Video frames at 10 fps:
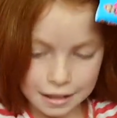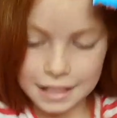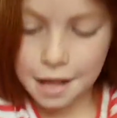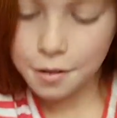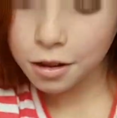
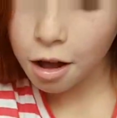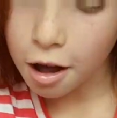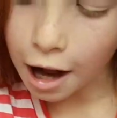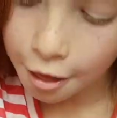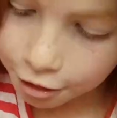Let's have a
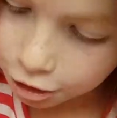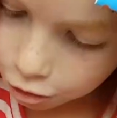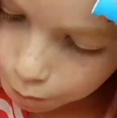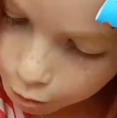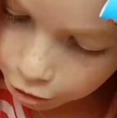look. I think you
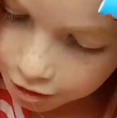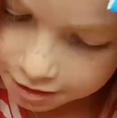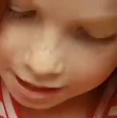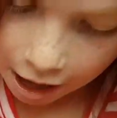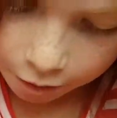can pull this
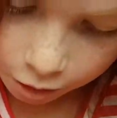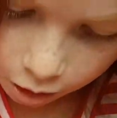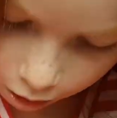down.